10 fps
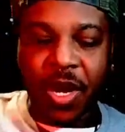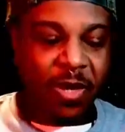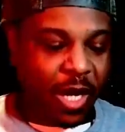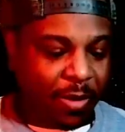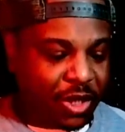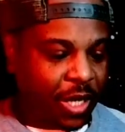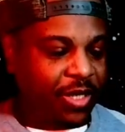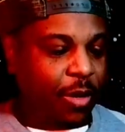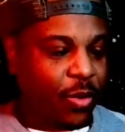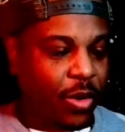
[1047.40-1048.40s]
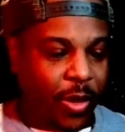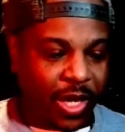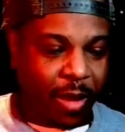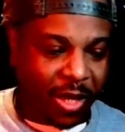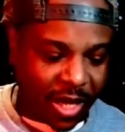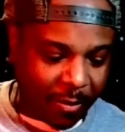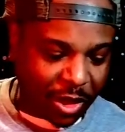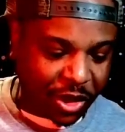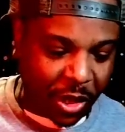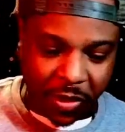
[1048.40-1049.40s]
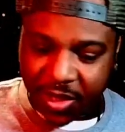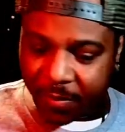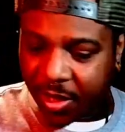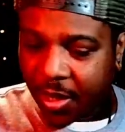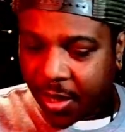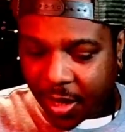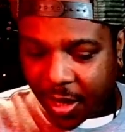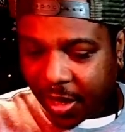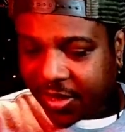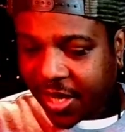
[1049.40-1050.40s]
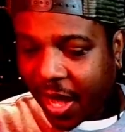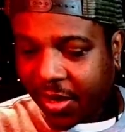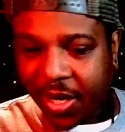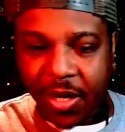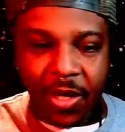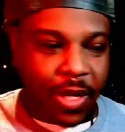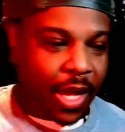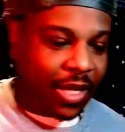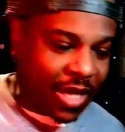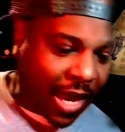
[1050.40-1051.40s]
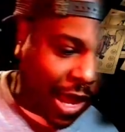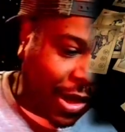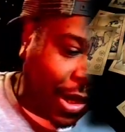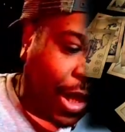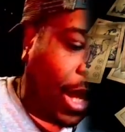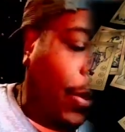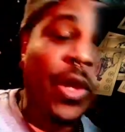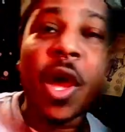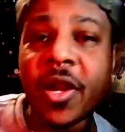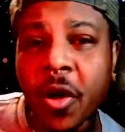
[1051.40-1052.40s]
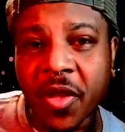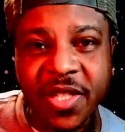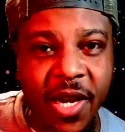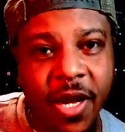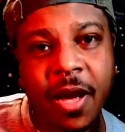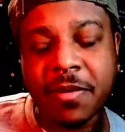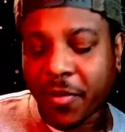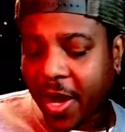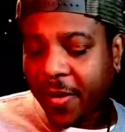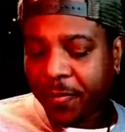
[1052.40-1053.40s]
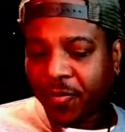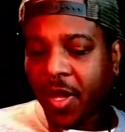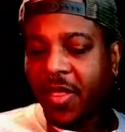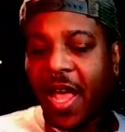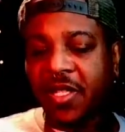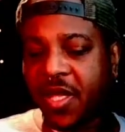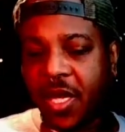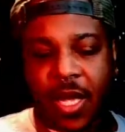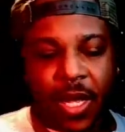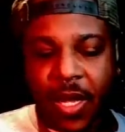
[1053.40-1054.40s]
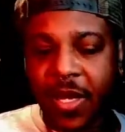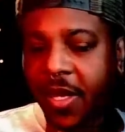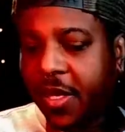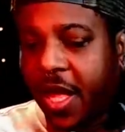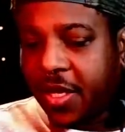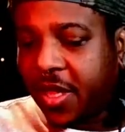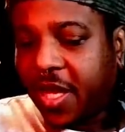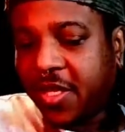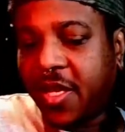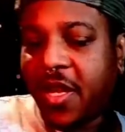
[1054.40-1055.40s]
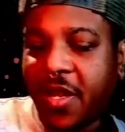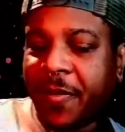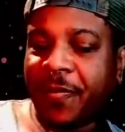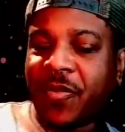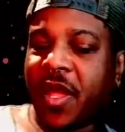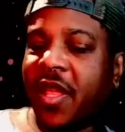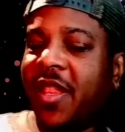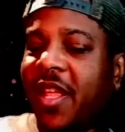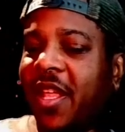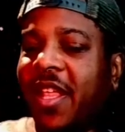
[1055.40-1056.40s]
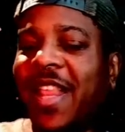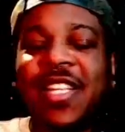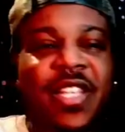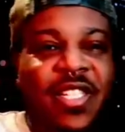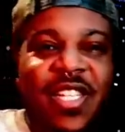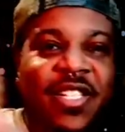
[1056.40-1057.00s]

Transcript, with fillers: Let me let me show you something real quick. Let me let me show you something. Is it out here? It's not out here. Well, y'all know the Ten of Cups, right? That's the uh that that's that's the